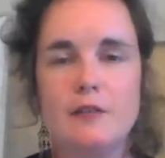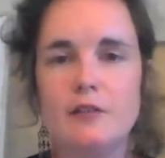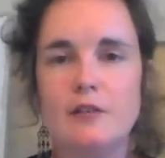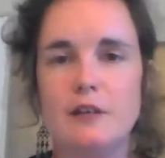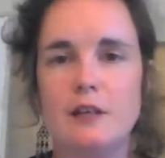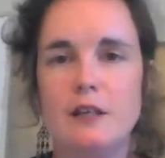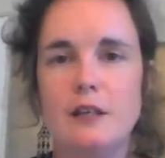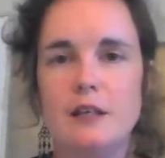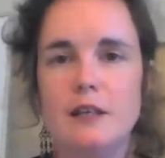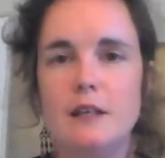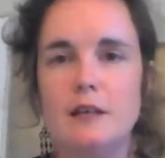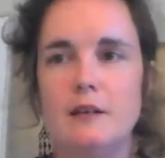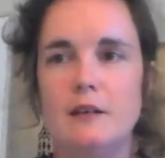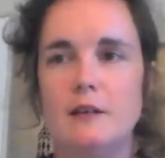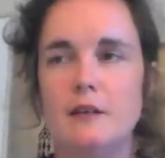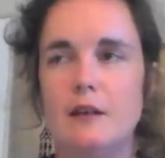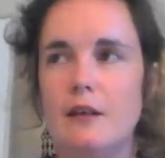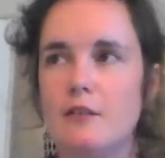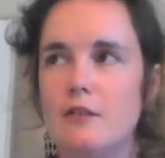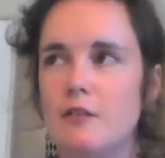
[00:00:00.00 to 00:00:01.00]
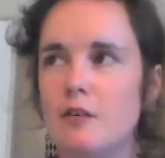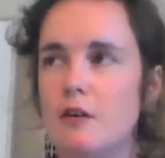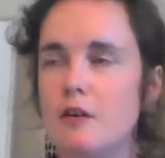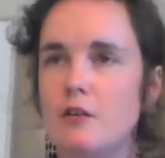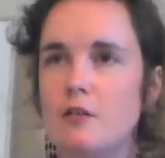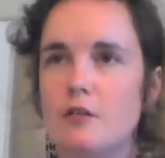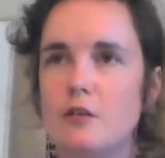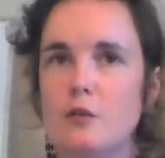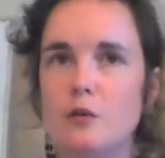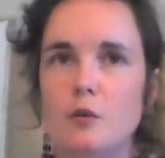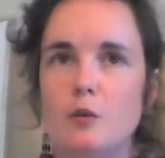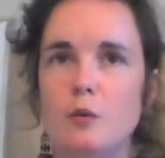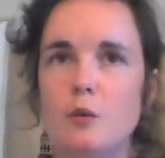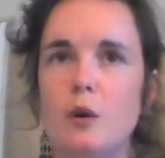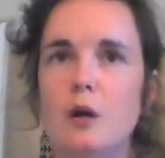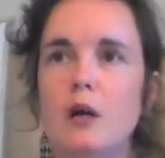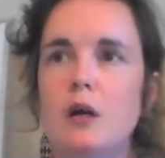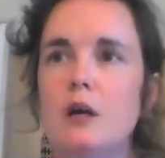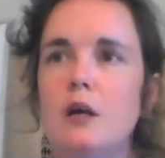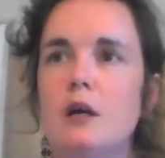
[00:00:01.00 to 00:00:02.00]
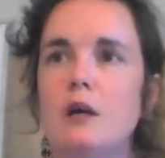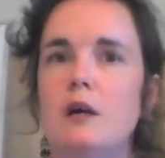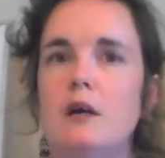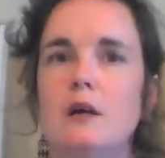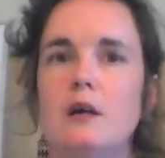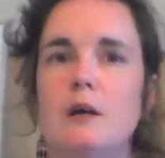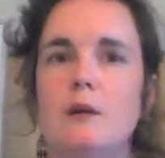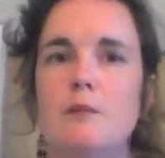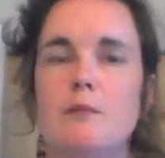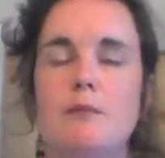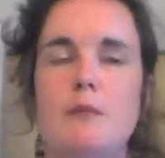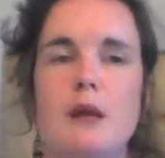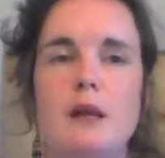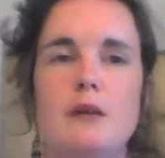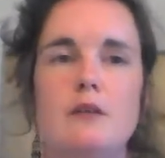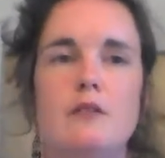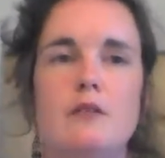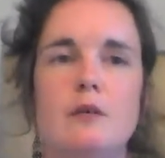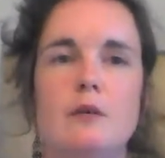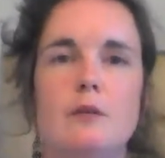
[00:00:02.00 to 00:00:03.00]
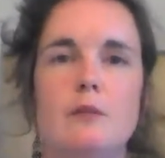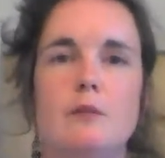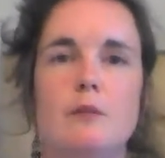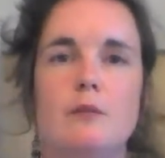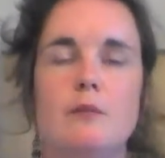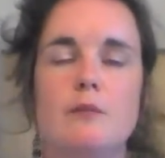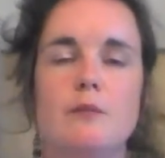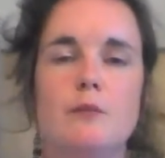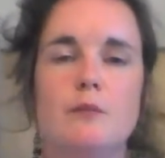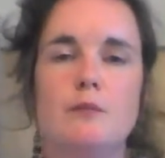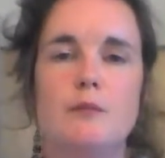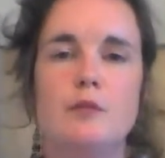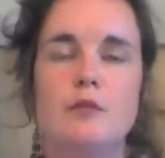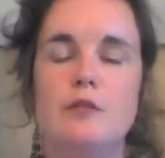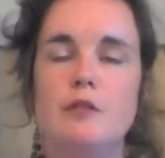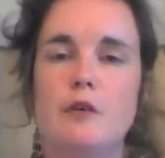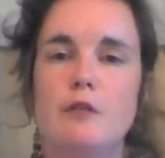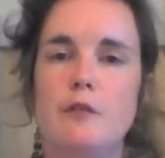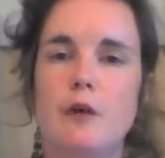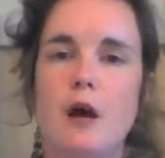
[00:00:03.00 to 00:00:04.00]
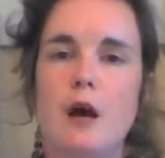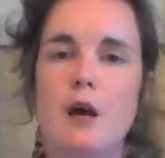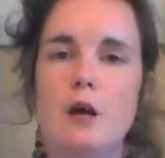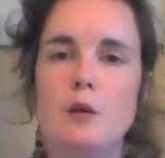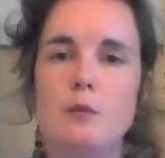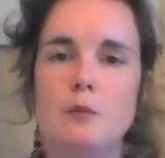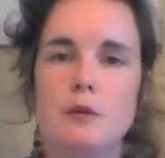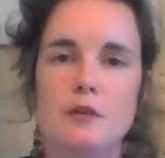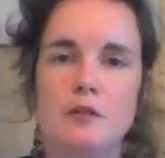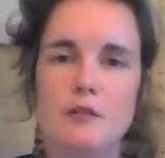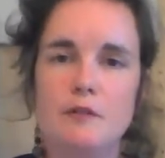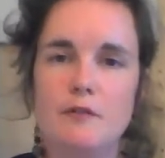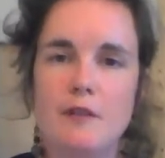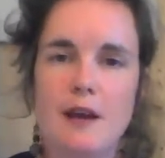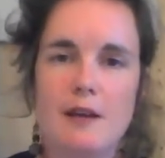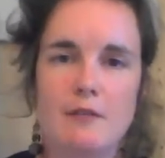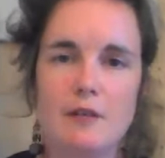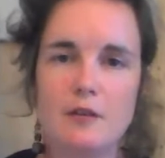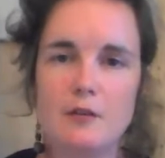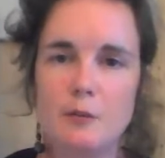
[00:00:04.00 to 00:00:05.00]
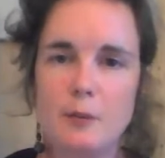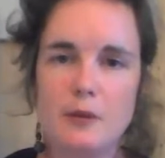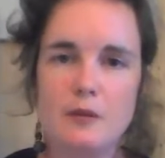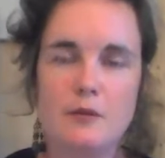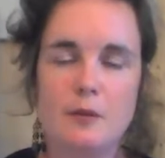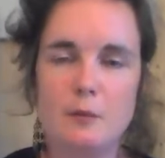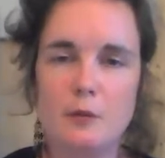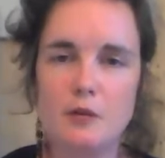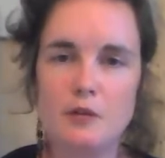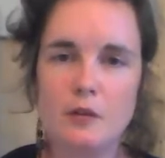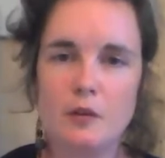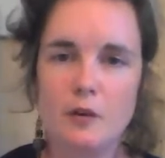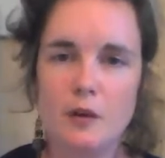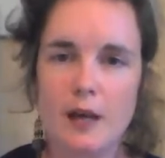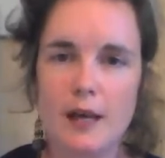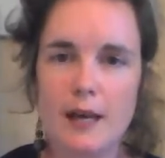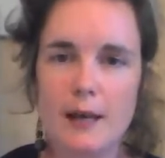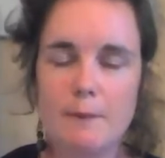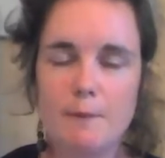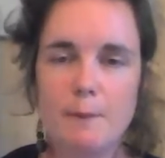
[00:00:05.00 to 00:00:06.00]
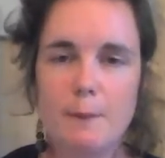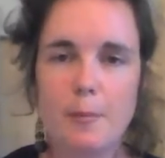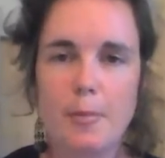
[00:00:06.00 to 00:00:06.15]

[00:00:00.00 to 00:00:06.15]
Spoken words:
She has started to make some stuff at home using various bits of musical kit.